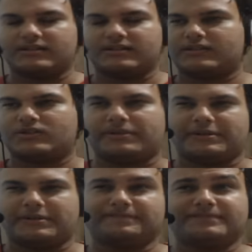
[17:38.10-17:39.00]

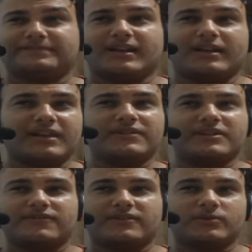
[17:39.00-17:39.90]
sorry, even
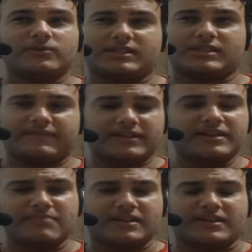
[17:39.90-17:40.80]
if he was not the
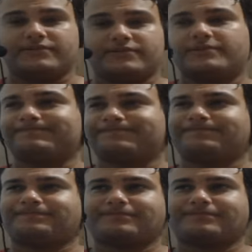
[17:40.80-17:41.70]
main character,
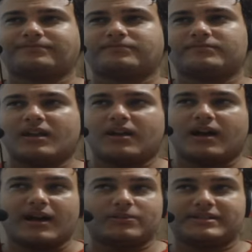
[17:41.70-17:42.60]

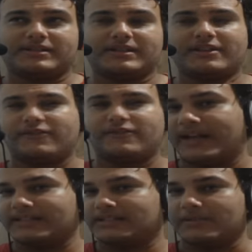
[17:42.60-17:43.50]
I would say if you
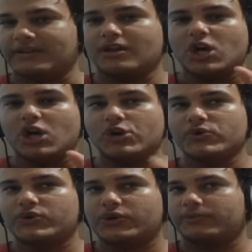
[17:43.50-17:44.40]
ask me
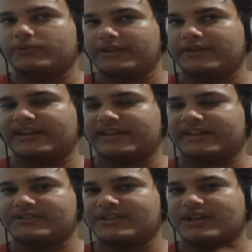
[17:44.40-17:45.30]
who could win
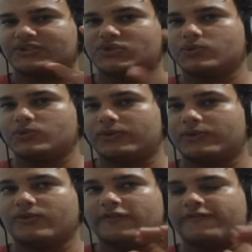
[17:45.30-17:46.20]
against
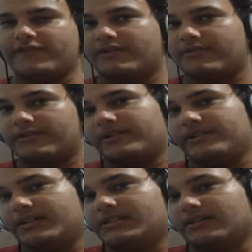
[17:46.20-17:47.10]
Subaru very
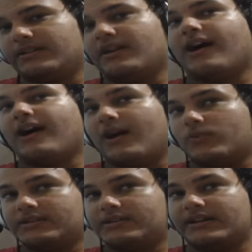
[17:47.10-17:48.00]
easily, I
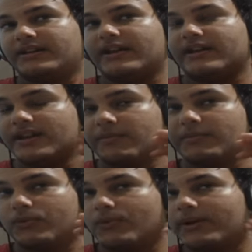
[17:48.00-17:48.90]
would say a
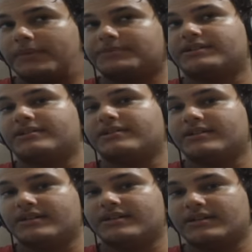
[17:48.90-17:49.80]
number one option
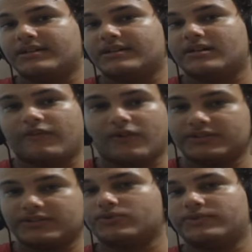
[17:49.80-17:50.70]
of all
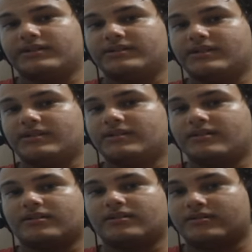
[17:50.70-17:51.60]
the students,
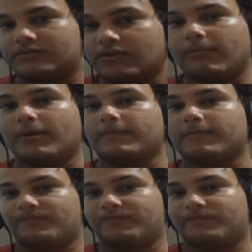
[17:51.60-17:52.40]
Soma,